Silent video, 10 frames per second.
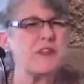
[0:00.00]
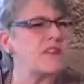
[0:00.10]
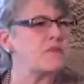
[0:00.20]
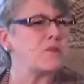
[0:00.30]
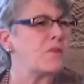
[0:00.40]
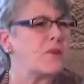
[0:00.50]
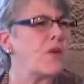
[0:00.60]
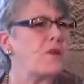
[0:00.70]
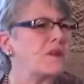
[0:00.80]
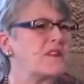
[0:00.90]
these
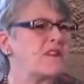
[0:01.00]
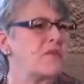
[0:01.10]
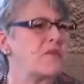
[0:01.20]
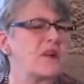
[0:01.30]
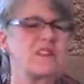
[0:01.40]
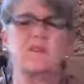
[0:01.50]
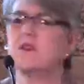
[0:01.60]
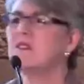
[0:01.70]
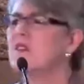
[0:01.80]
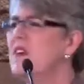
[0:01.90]
purposes and
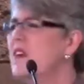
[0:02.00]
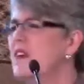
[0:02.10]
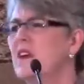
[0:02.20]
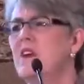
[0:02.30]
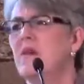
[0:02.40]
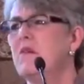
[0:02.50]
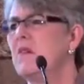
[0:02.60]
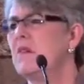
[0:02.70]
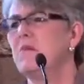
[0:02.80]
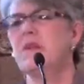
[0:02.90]
principles,
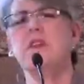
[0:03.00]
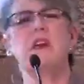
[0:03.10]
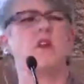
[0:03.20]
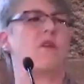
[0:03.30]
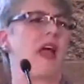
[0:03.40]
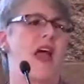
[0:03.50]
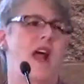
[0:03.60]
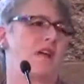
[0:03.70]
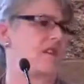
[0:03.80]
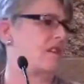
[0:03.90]
but they don't
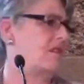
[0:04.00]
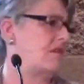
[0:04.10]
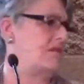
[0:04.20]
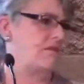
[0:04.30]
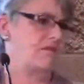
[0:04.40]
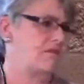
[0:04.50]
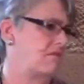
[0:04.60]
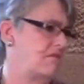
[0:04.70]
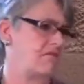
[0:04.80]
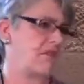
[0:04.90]
act
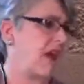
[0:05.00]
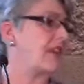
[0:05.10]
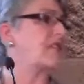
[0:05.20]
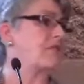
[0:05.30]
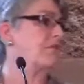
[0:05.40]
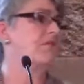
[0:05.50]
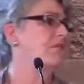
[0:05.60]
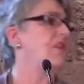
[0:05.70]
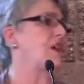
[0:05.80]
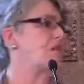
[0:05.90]
like
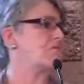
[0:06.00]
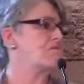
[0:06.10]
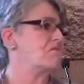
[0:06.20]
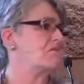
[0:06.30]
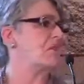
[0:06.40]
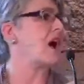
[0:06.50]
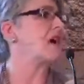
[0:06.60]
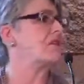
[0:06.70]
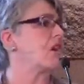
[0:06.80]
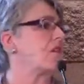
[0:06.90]
their
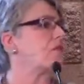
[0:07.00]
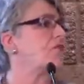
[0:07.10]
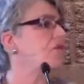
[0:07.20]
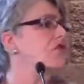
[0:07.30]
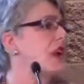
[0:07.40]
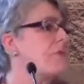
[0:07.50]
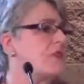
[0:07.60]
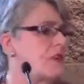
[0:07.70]
lives are shaped and